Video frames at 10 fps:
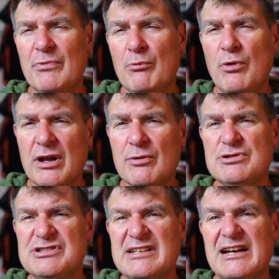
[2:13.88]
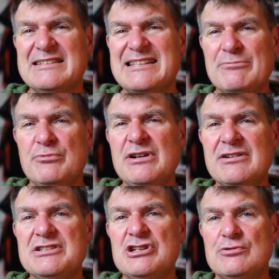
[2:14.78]
what I would say is that
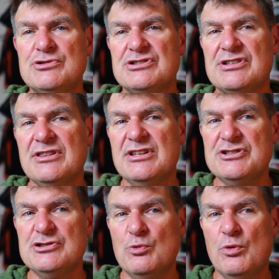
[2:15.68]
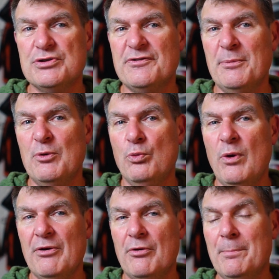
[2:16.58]
really tells us that this is a watch from a
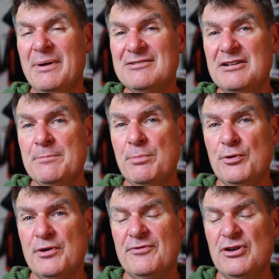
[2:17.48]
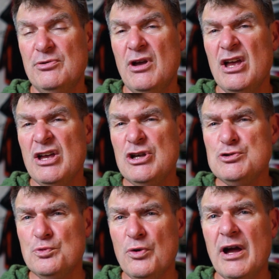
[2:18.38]
wearability point of view is
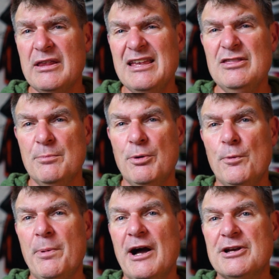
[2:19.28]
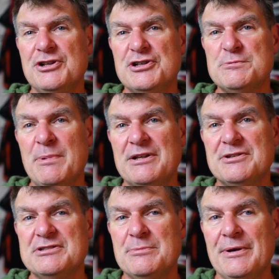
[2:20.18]
right in the ballpark you'd expect
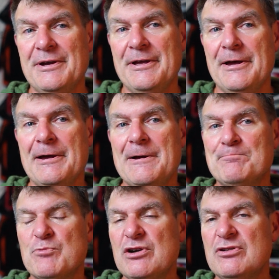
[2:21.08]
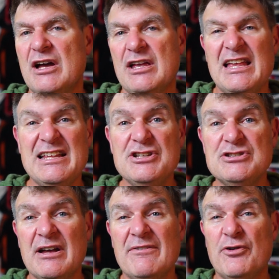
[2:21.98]
it to be. Okay, it
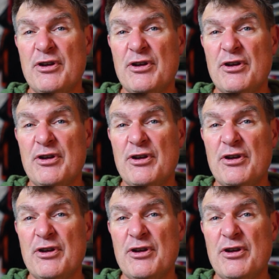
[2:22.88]
is a very